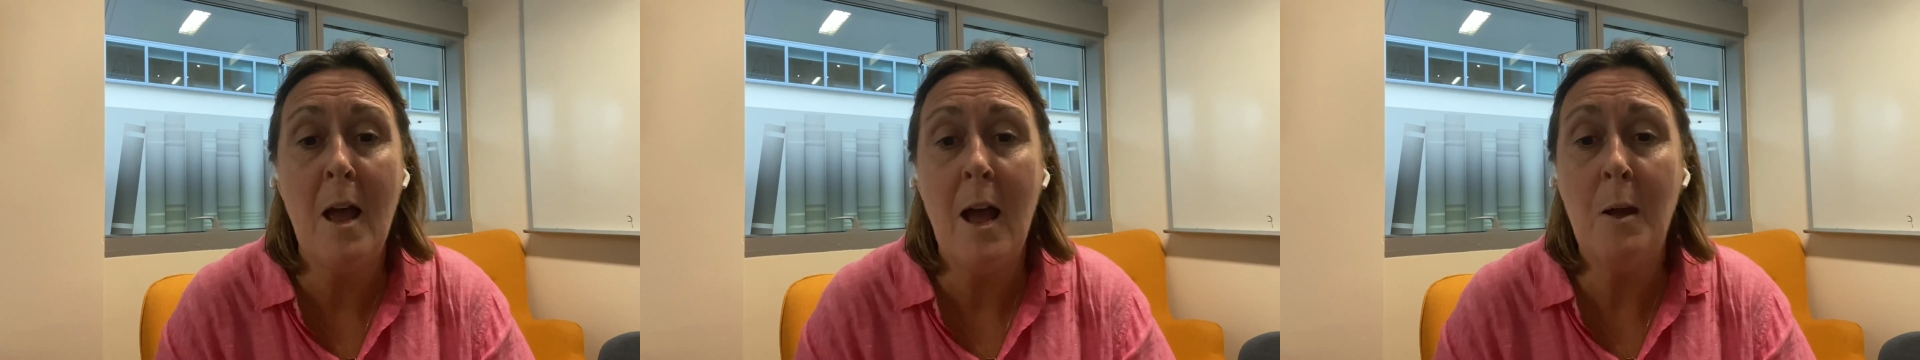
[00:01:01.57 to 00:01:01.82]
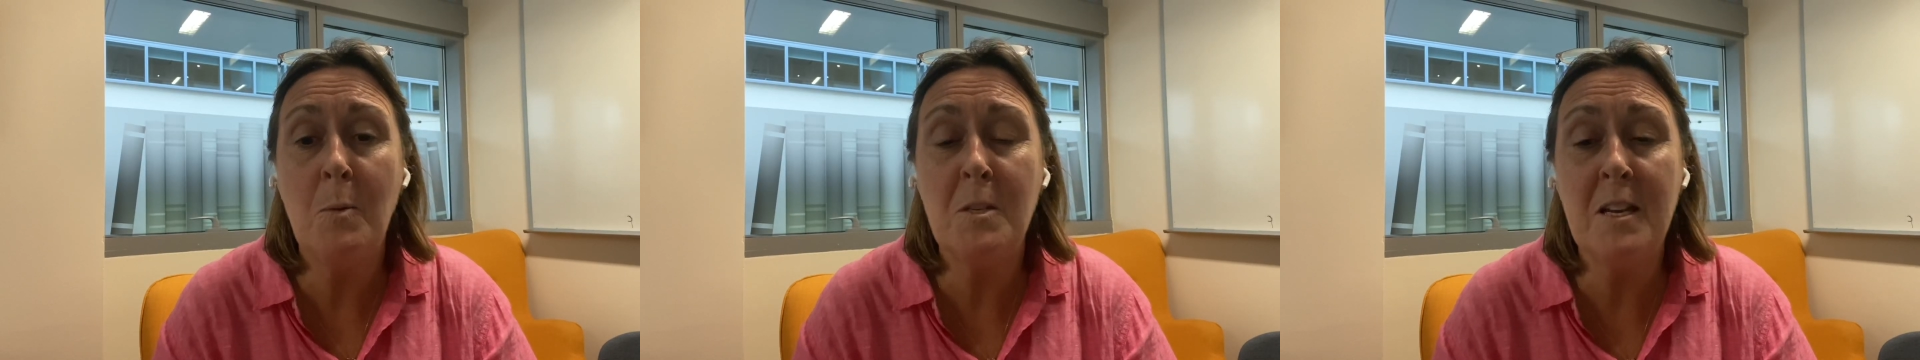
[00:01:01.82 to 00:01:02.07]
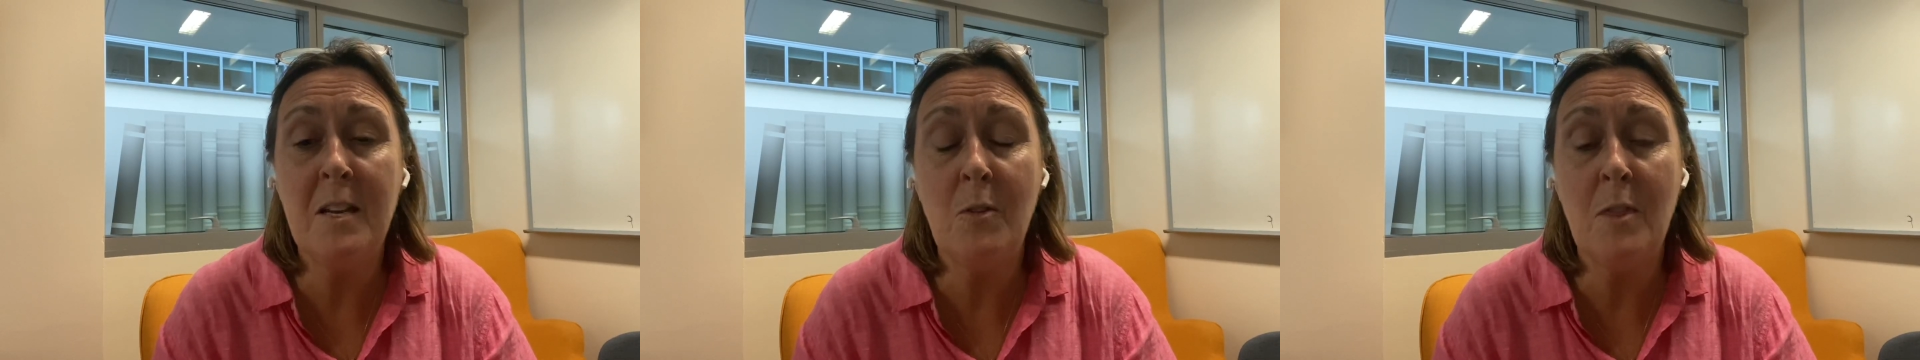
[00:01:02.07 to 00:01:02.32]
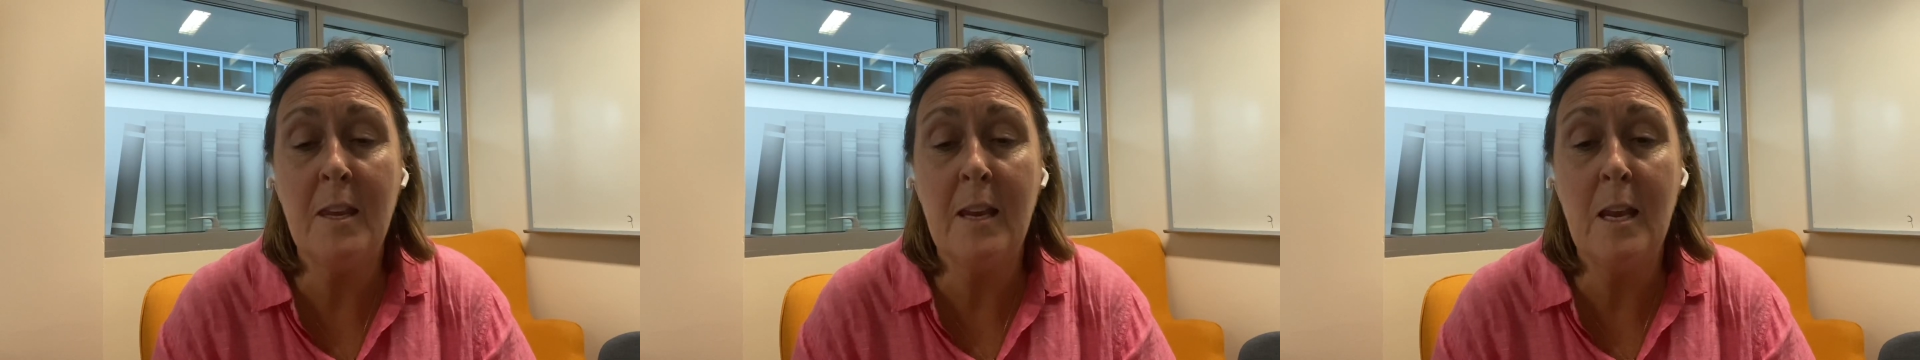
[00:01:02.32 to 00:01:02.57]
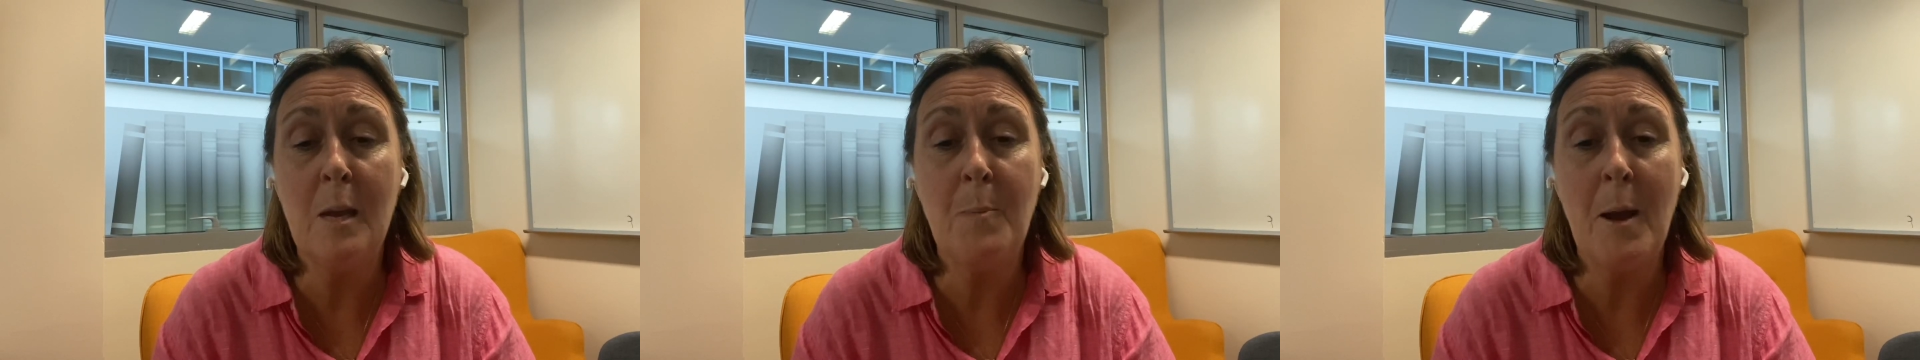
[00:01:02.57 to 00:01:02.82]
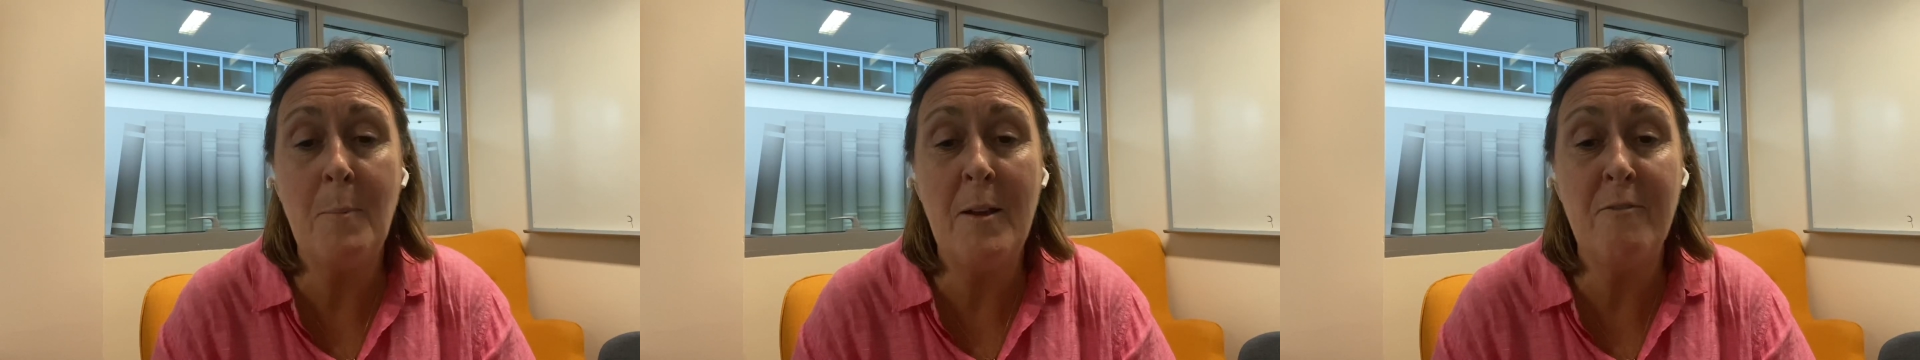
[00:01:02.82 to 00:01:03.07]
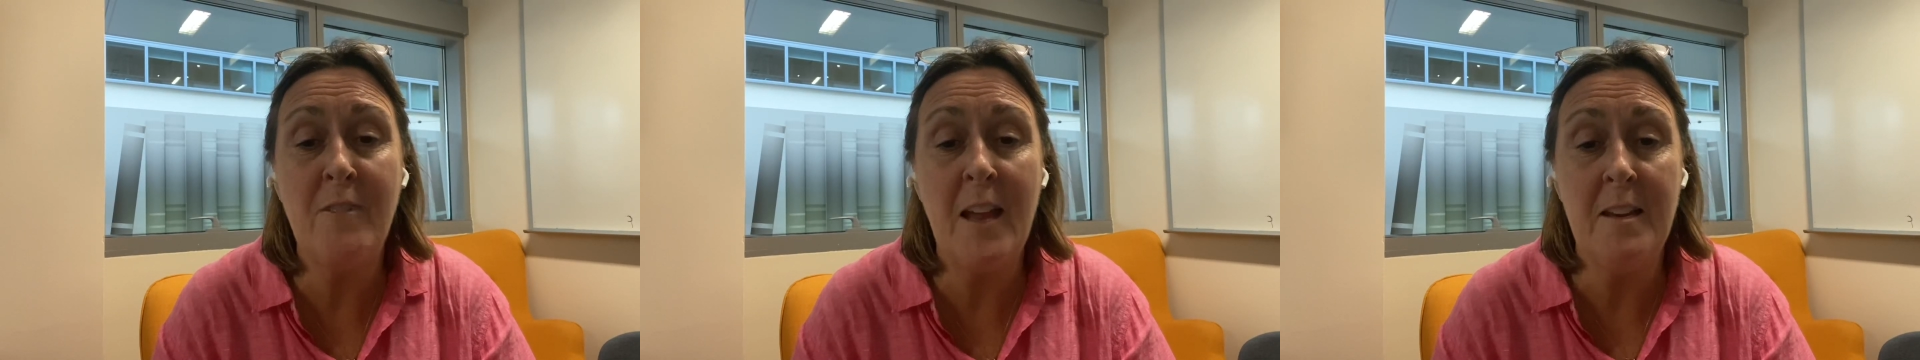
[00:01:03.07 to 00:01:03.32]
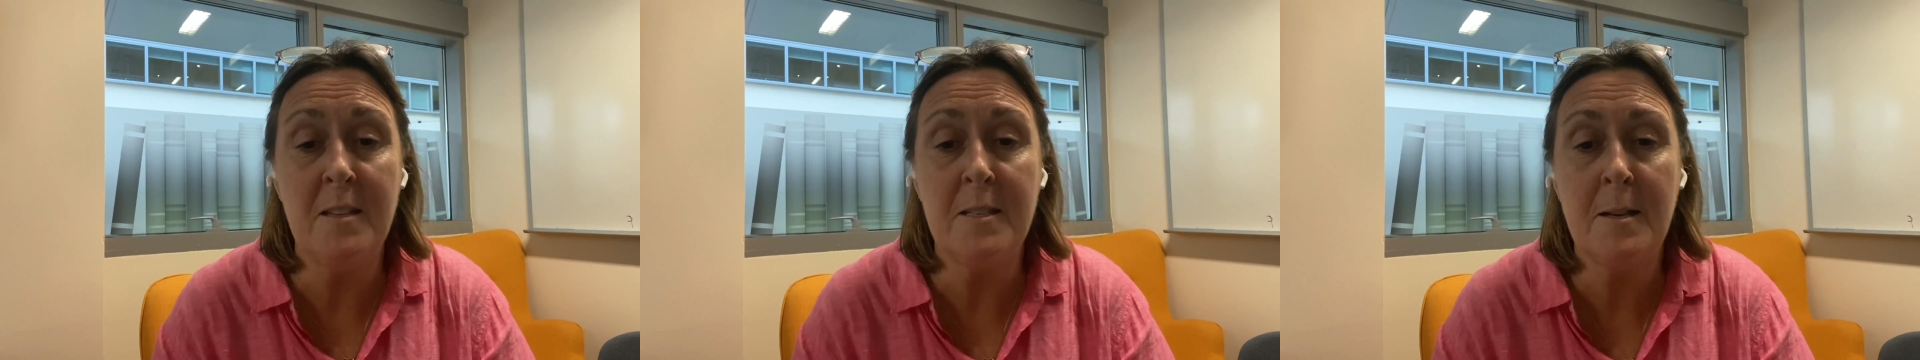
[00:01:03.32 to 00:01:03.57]
I wasn't even thinking about my
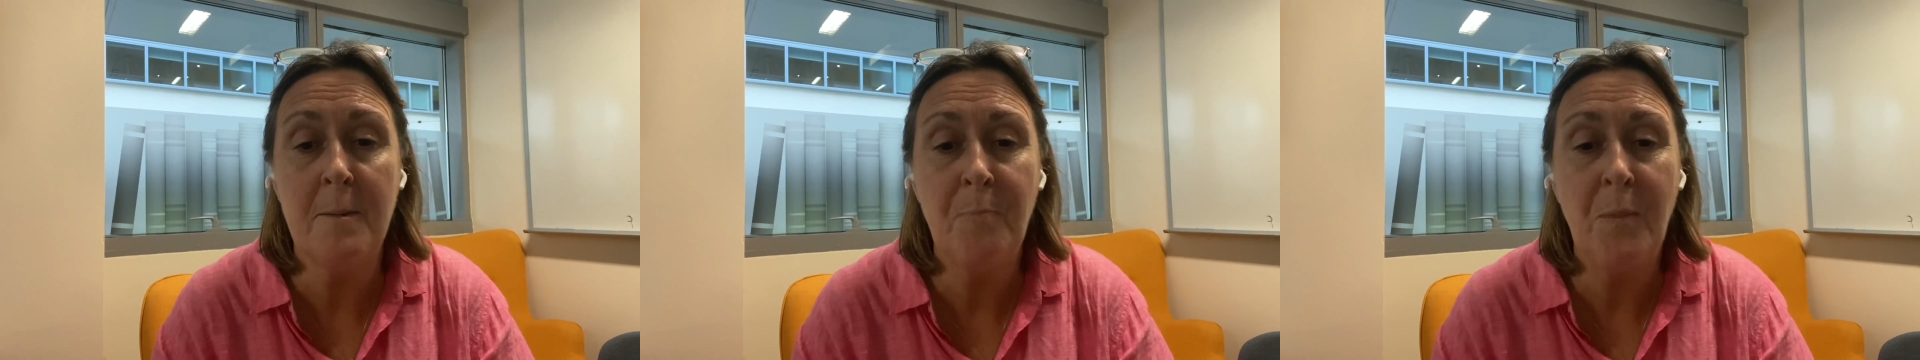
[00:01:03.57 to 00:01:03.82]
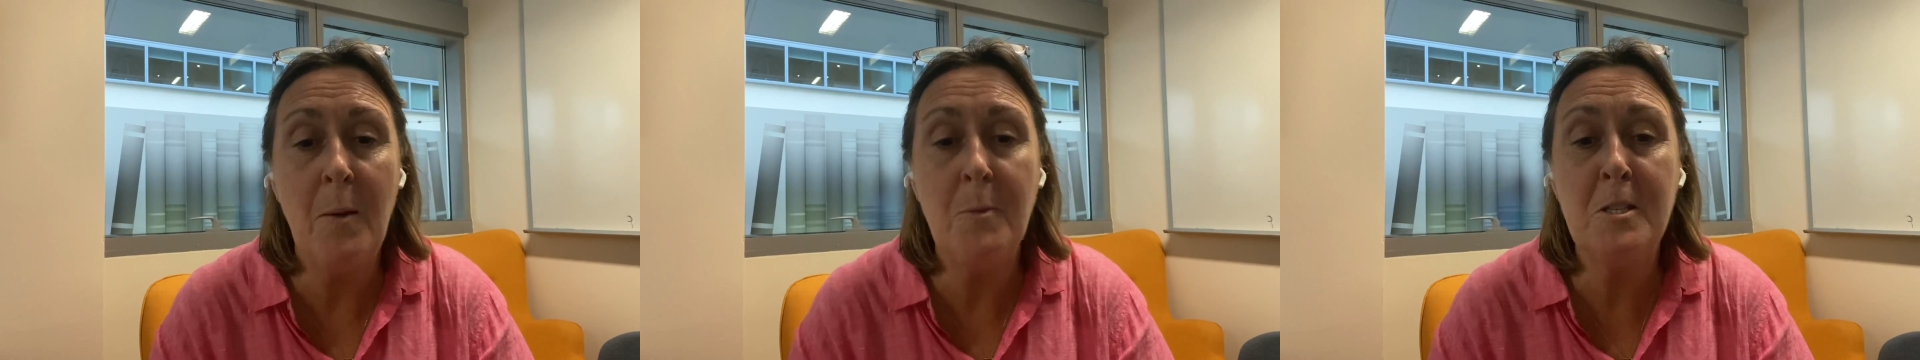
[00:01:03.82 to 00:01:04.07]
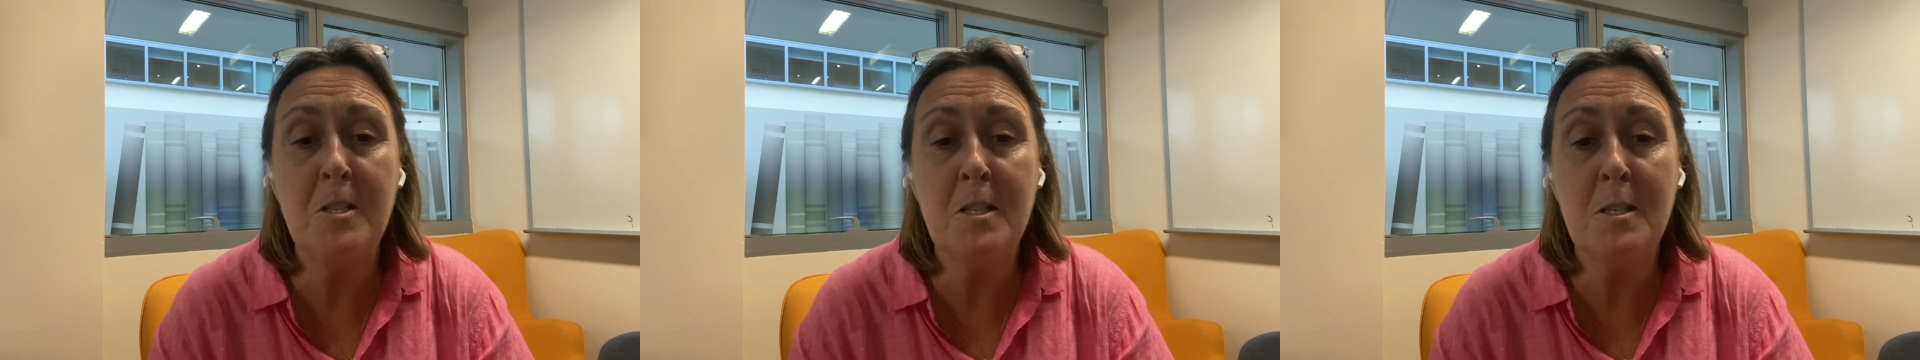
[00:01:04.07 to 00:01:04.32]
face. I was just